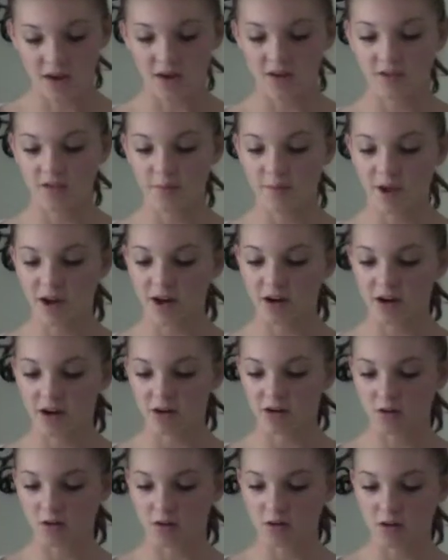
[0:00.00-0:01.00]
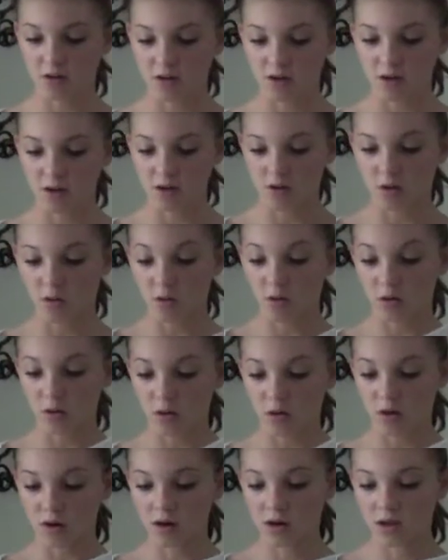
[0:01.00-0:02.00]
If the parent
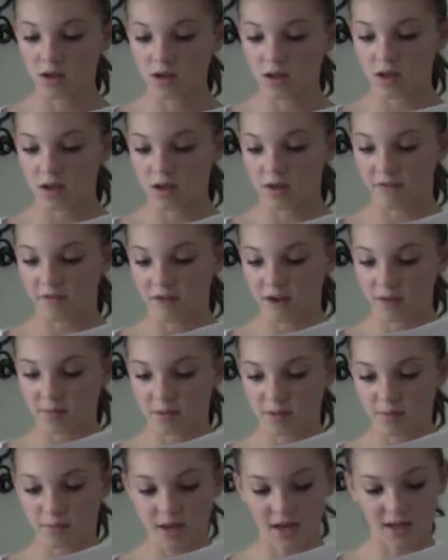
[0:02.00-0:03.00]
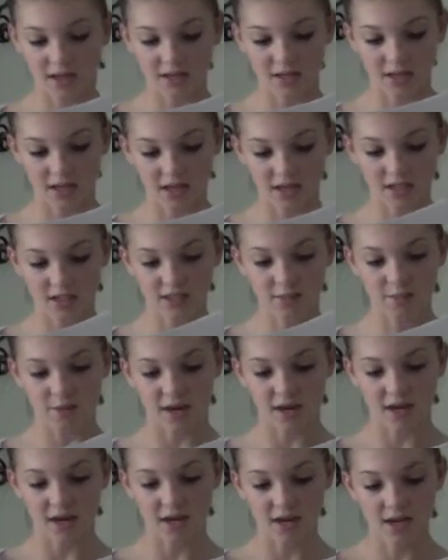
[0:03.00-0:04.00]
or a family makes the kids
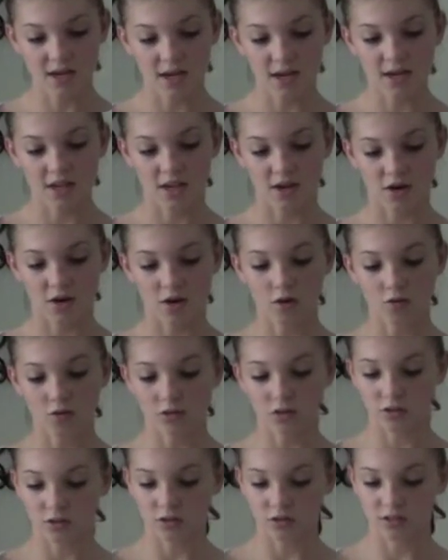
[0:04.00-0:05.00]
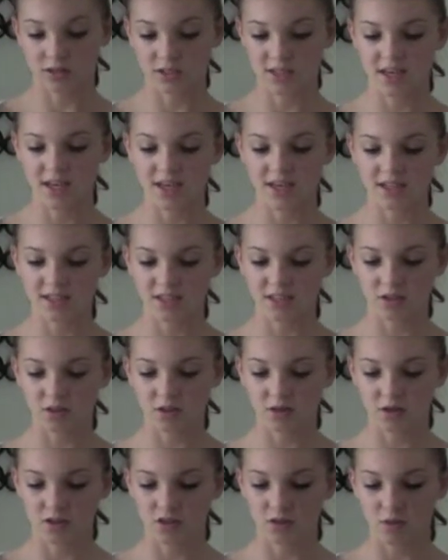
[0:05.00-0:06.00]
buy their own clothes, the kid isn't
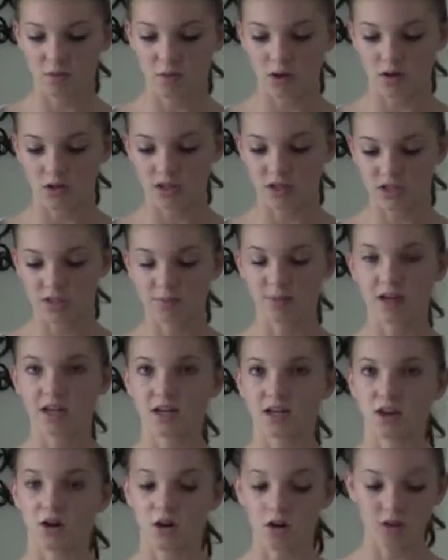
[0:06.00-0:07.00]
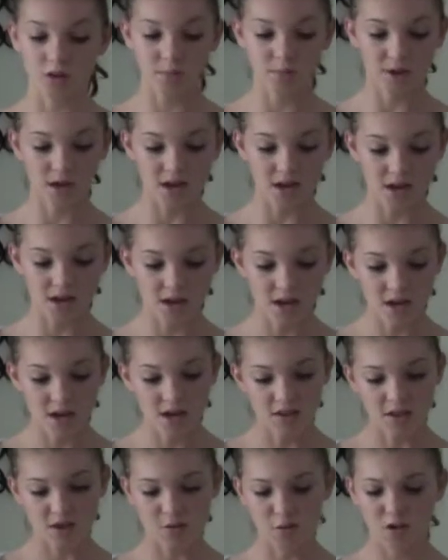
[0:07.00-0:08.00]
going to want to spend all the money
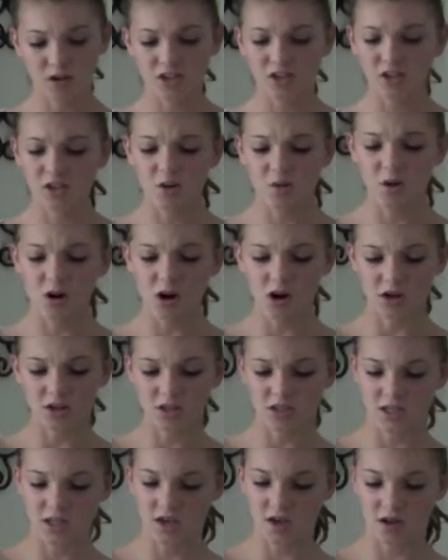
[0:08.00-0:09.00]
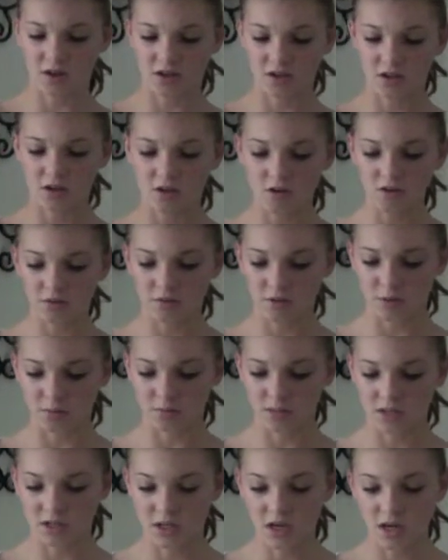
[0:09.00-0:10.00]
they work so hard to get on the
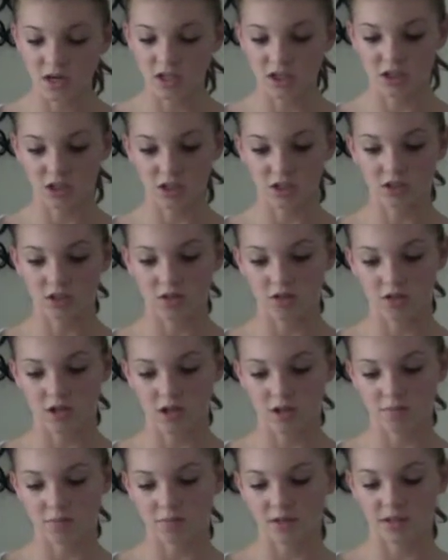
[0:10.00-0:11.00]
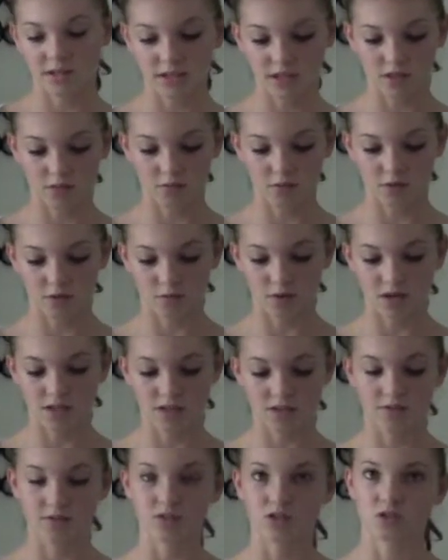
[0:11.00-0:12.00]
uniforms just so they can blend in with the
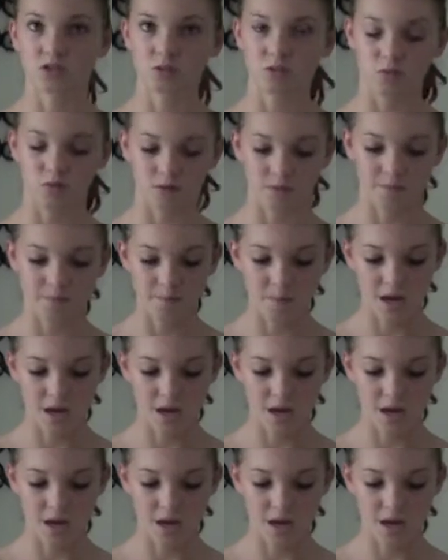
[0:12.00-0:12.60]
rest of the school.